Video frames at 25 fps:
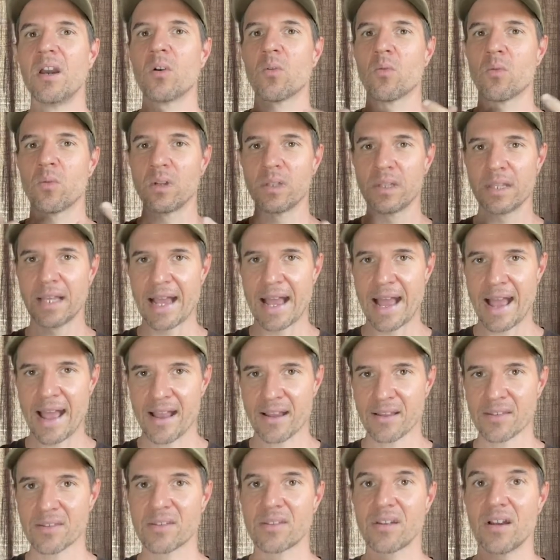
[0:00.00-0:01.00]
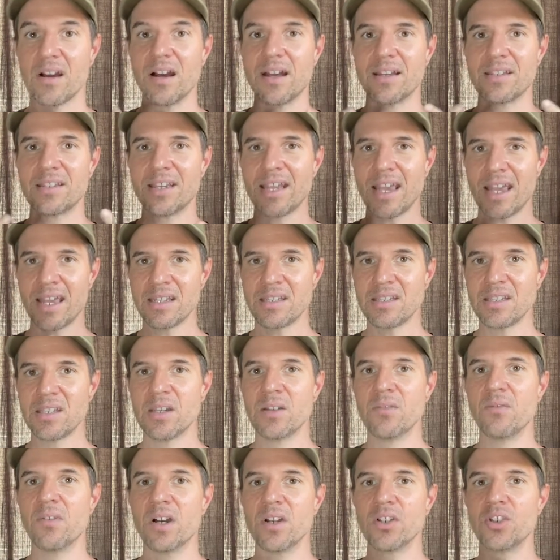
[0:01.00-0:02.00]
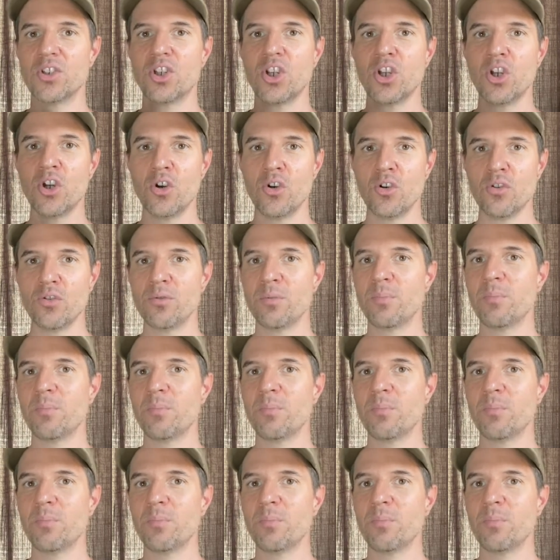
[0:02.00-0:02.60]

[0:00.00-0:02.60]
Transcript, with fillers: relaxed, attentive, attuned,